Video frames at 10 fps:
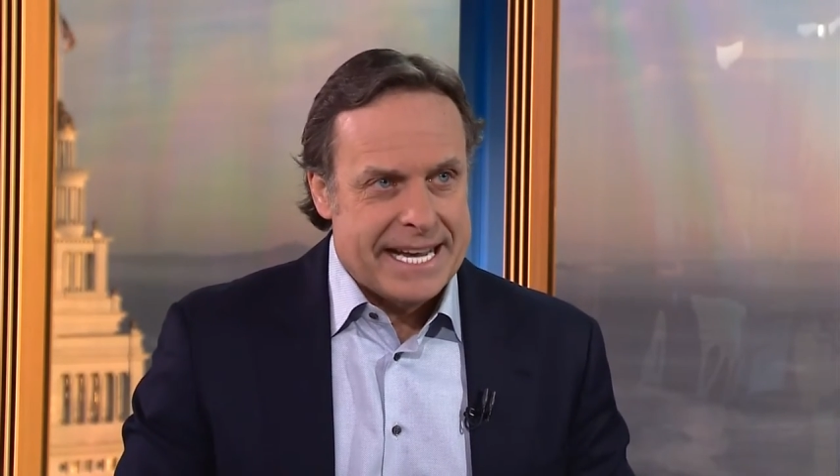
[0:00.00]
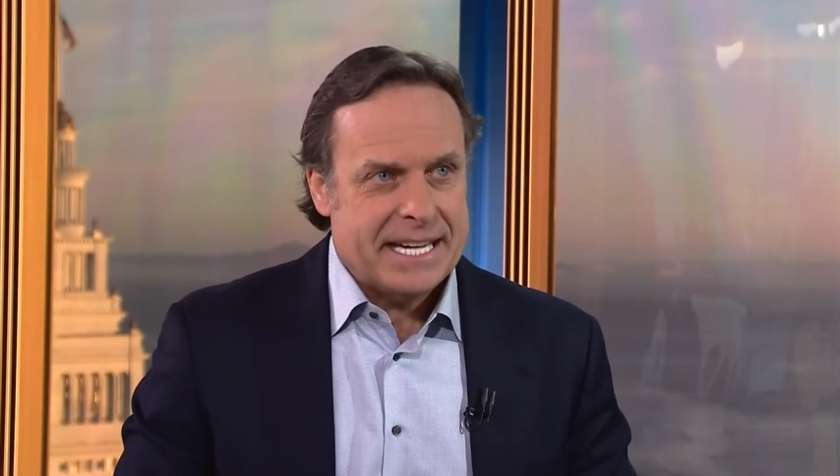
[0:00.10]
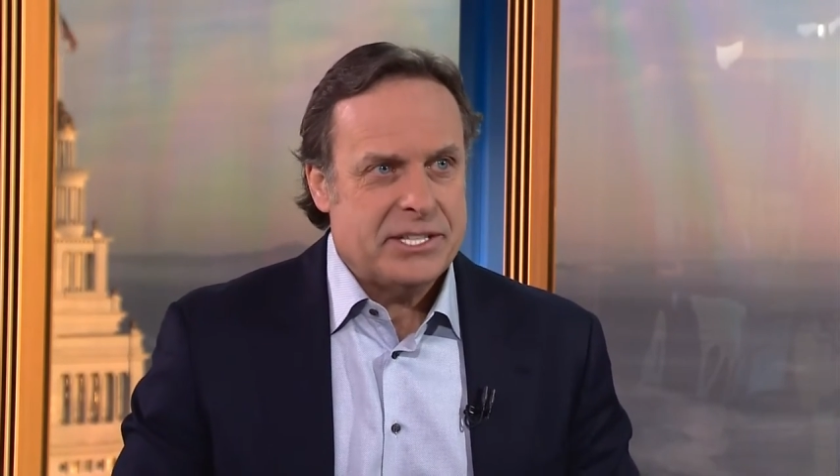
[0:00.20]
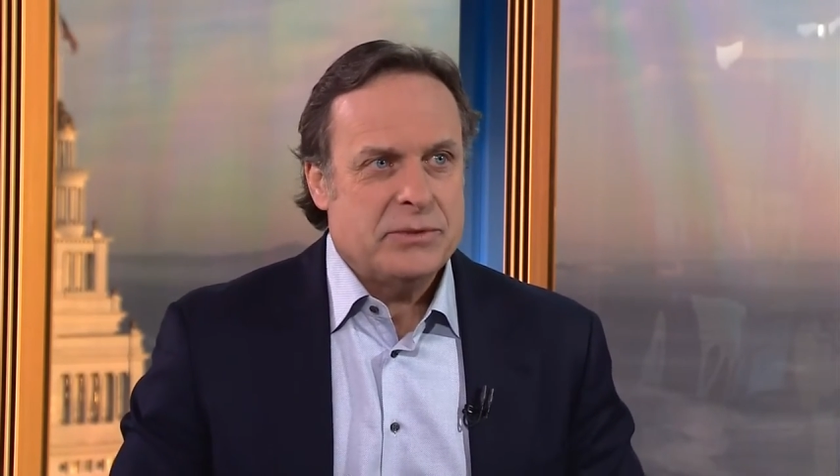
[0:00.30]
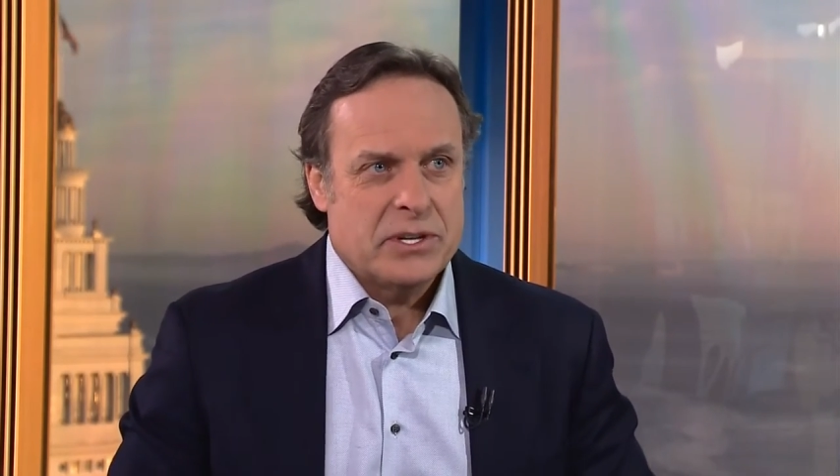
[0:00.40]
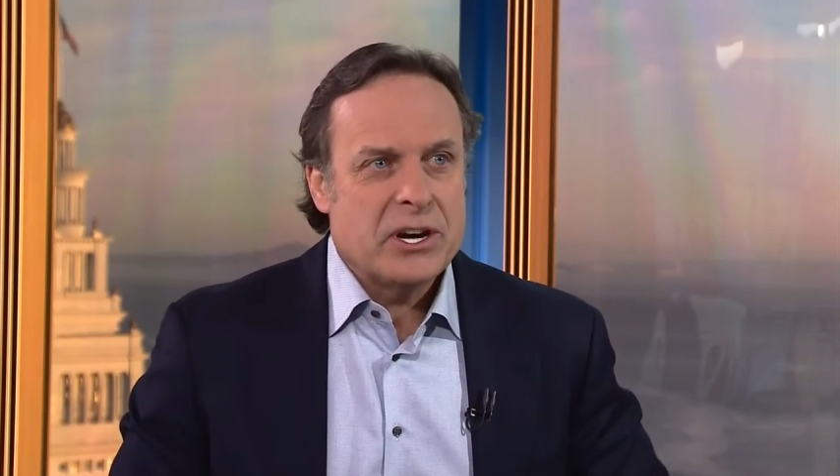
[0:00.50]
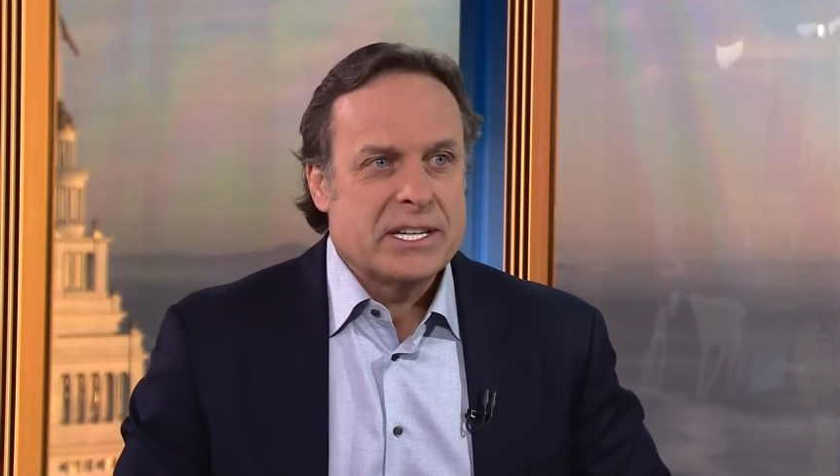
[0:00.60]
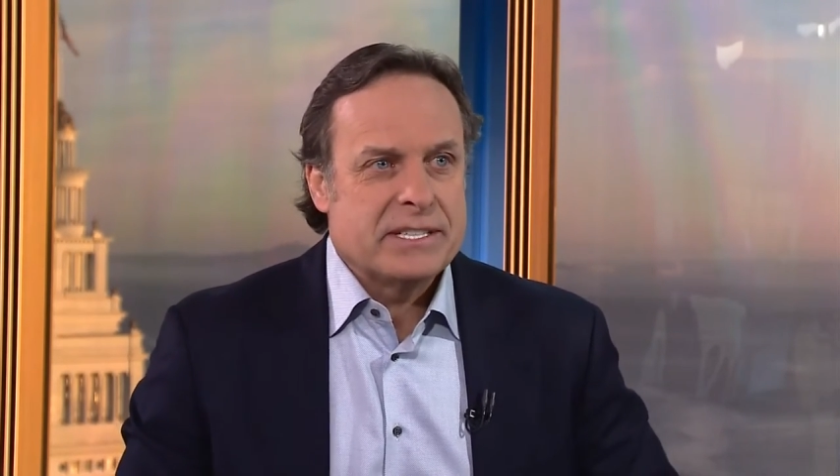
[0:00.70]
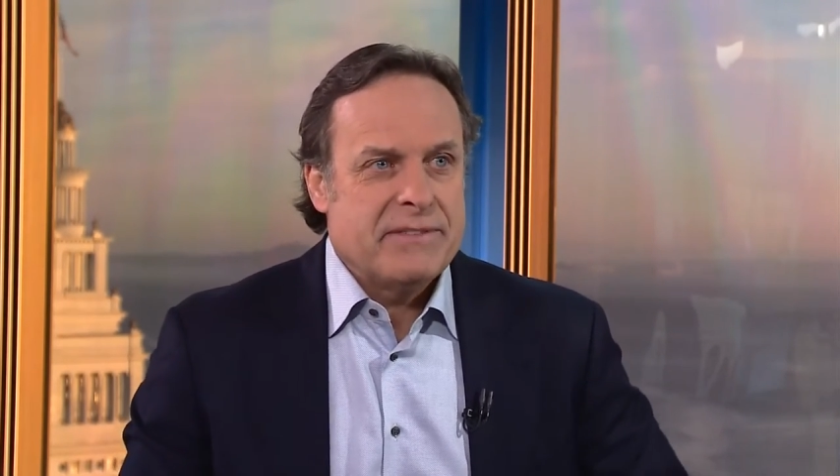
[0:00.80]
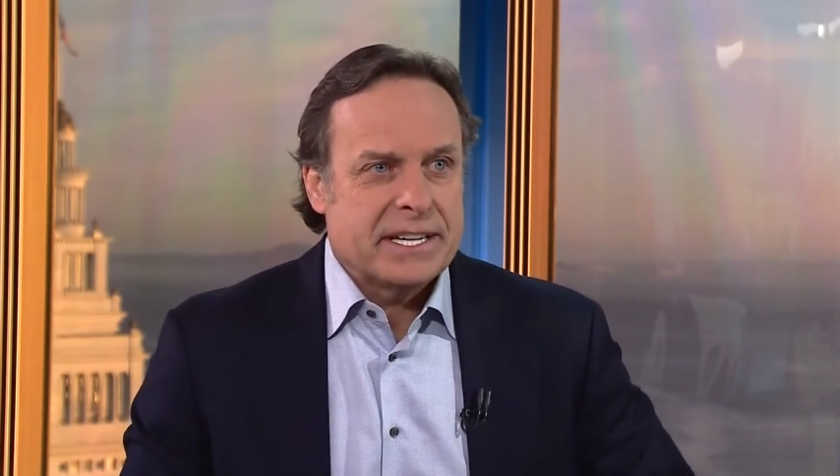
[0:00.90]
get to a
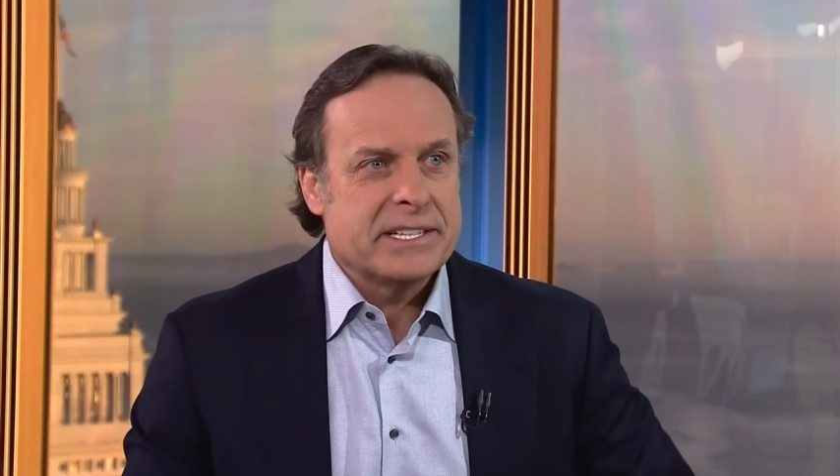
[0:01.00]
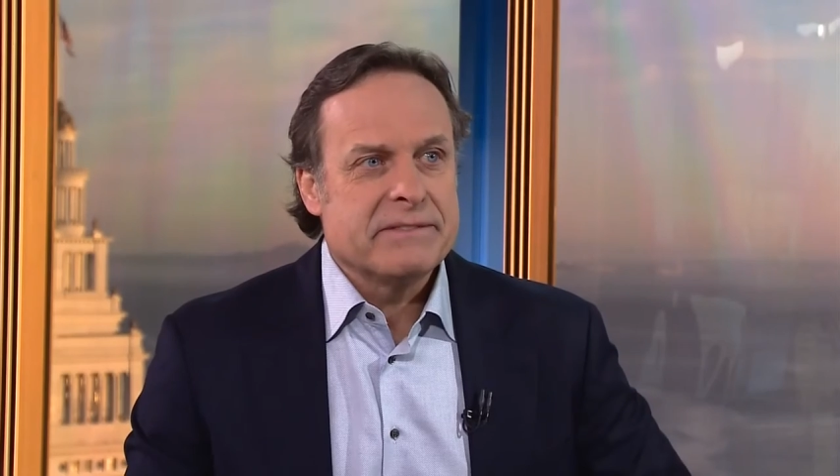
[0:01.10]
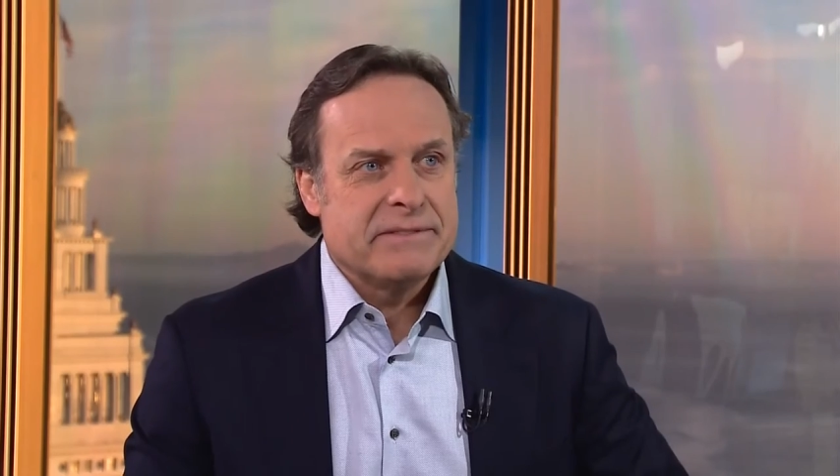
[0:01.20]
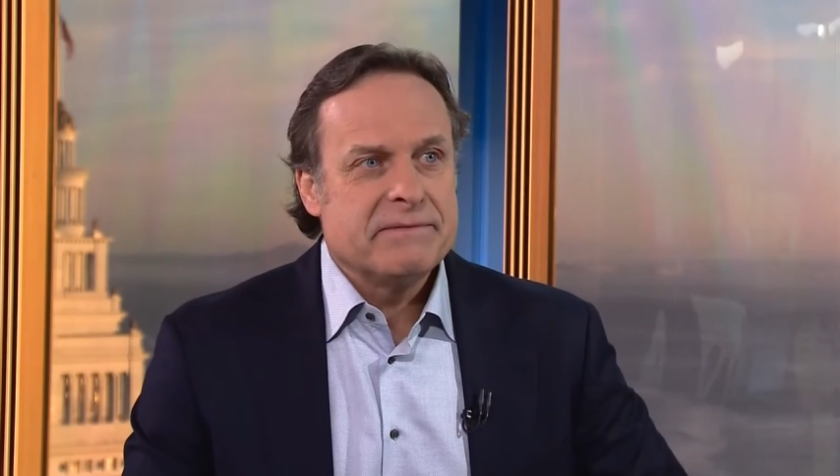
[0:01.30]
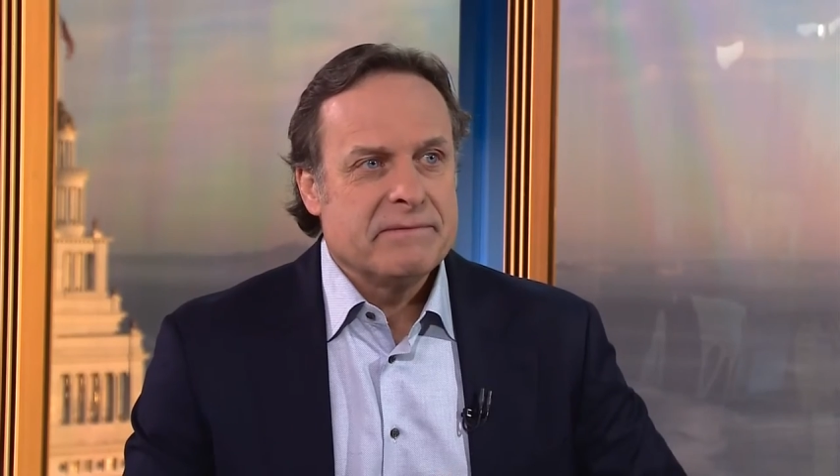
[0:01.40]
cost-effective